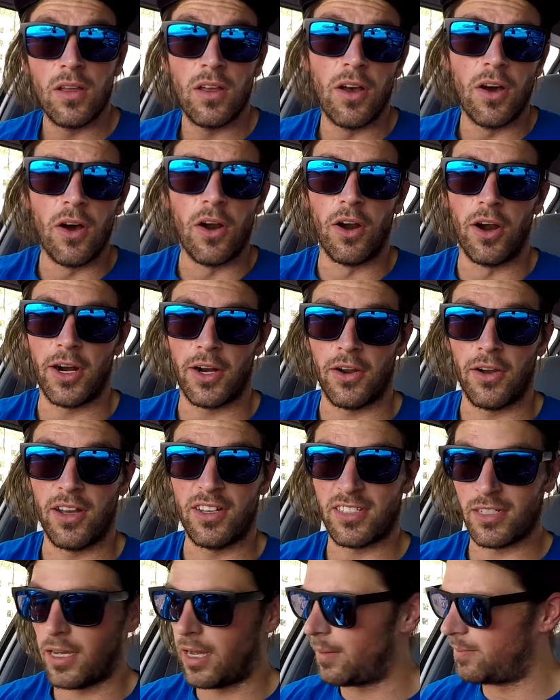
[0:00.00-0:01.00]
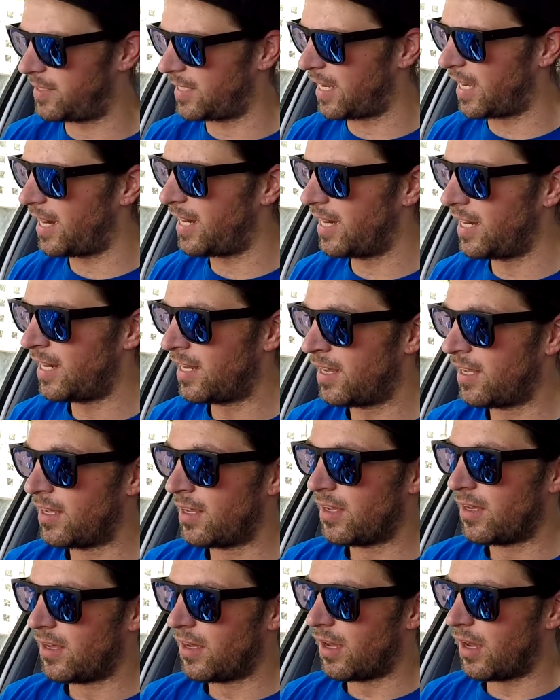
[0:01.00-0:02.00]
Alright guys, update.
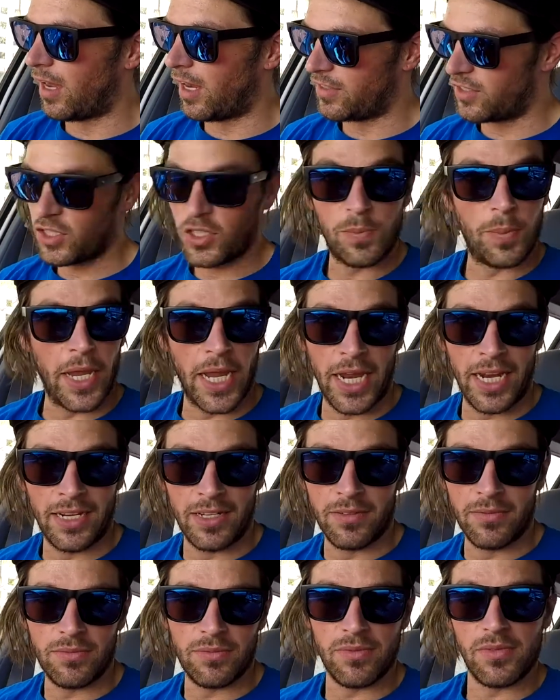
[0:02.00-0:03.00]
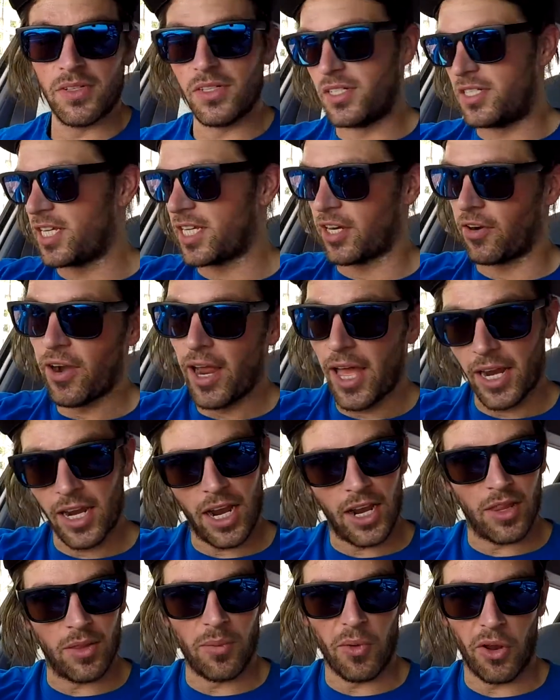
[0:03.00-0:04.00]
I've just been dicking around under
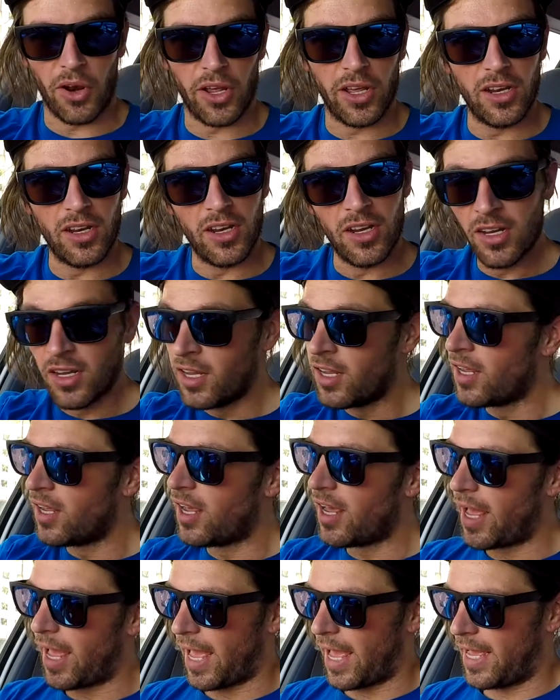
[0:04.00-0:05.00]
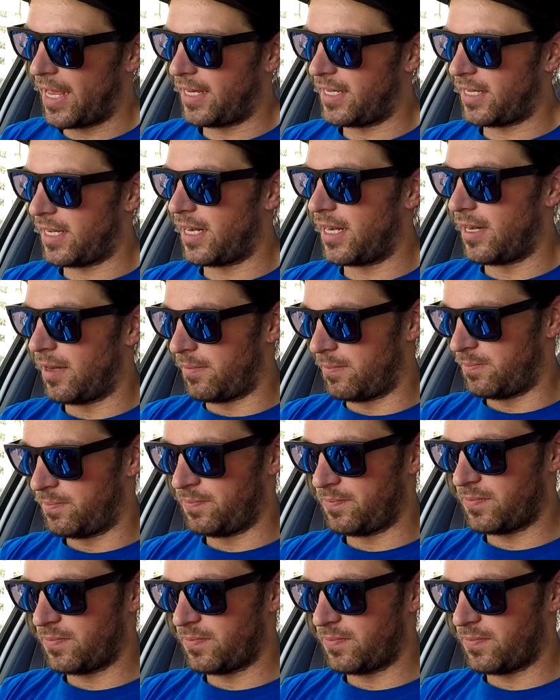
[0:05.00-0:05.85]
the bonnet, and I